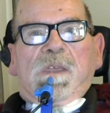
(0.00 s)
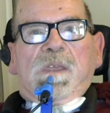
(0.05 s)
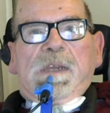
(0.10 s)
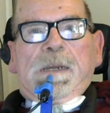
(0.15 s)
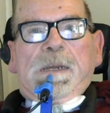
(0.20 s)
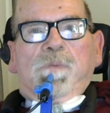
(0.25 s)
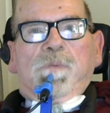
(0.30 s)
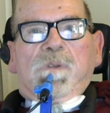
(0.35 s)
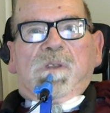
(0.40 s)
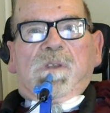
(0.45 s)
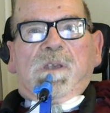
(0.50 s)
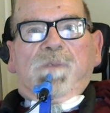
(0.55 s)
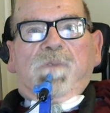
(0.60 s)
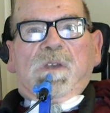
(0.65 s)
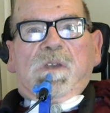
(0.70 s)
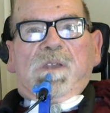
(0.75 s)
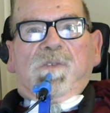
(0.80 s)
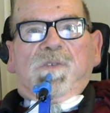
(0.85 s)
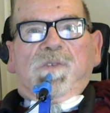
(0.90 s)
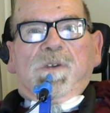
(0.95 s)
Apple
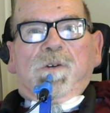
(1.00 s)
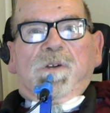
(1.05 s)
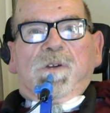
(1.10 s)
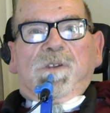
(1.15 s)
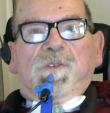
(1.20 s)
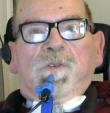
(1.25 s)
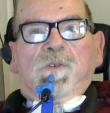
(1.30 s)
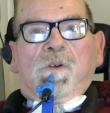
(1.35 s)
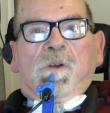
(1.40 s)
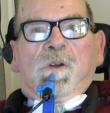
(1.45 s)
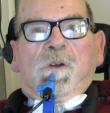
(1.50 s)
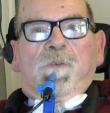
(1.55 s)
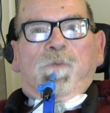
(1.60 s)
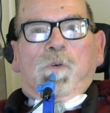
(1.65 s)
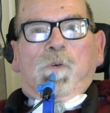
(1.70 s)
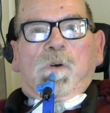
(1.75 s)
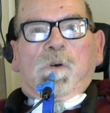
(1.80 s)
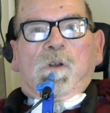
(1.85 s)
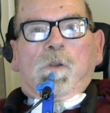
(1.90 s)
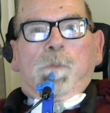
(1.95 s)
TV series For
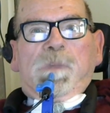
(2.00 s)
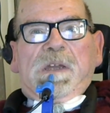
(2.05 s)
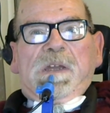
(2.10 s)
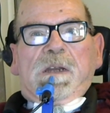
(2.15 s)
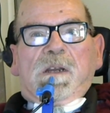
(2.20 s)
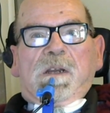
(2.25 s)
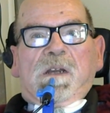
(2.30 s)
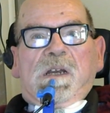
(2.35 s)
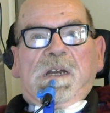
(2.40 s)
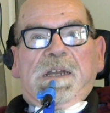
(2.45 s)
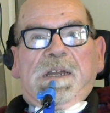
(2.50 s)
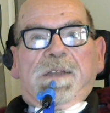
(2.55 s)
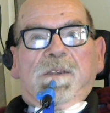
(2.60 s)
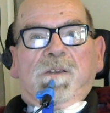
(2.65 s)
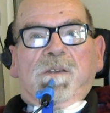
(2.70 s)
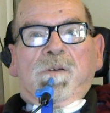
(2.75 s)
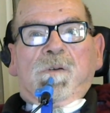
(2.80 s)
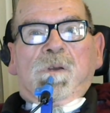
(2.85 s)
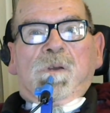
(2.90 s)
All Mankind,